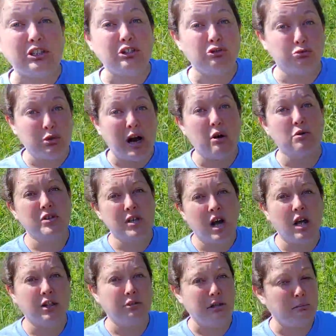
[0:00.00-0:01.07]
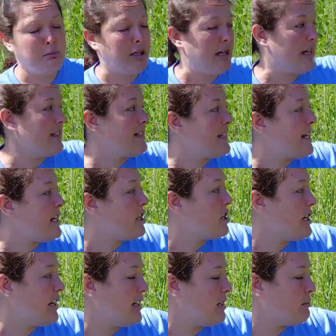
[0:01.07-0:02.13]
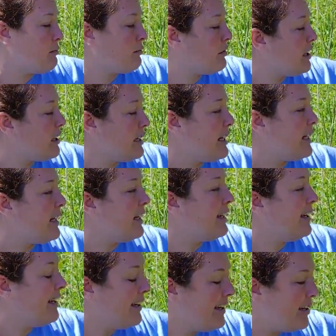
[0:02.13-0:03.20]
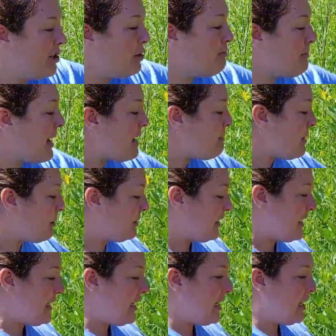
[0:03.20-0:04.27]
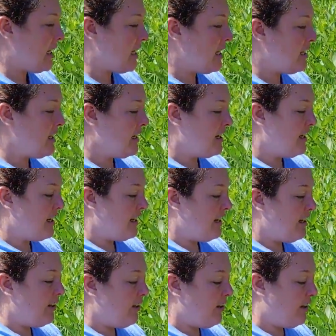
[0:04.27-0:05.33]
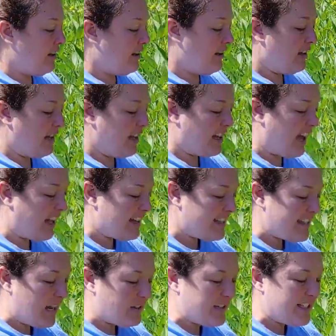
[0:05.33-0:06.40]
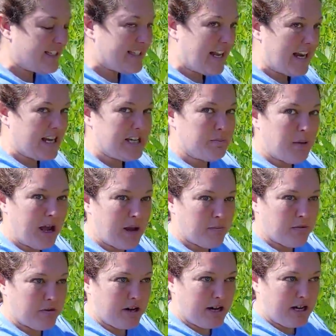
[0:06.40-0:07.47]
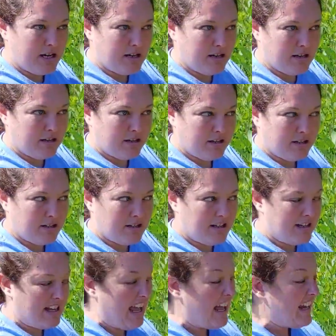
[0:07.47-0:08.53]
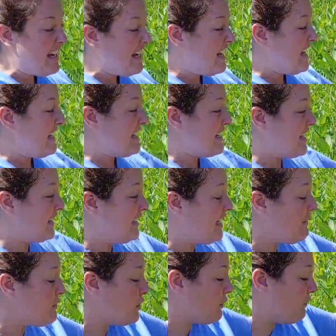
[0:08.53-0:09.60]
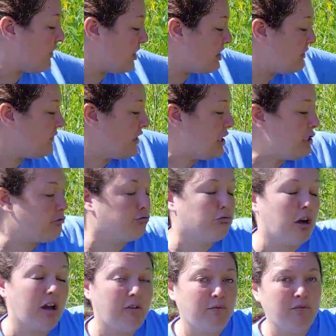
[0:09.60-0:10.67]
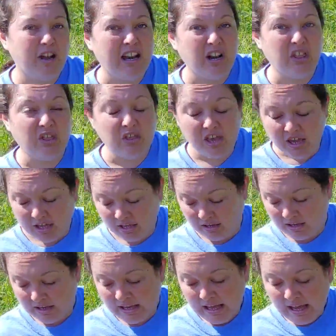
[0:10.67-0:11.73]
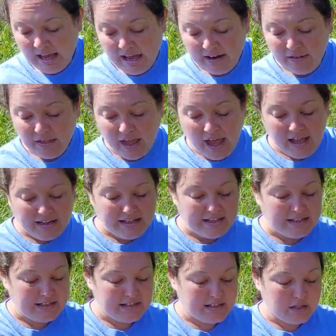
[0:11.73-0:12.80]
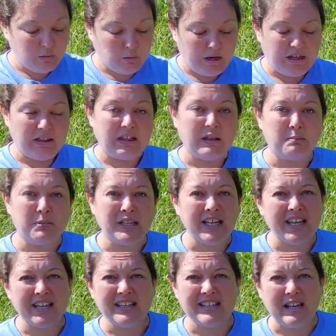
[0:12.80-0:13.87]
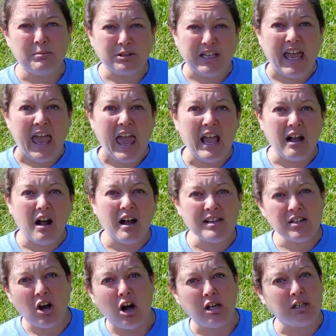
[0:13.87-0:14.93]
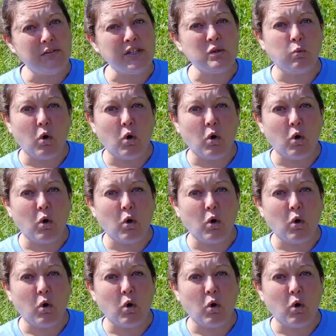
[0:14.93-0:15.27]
drought-tolerant plants here in the prairie. You might be able to hear, it kind of sounds sandpapery. And it is. The leaves are very, very rough and thick, and that is the way that the plant is able to hang on to all of its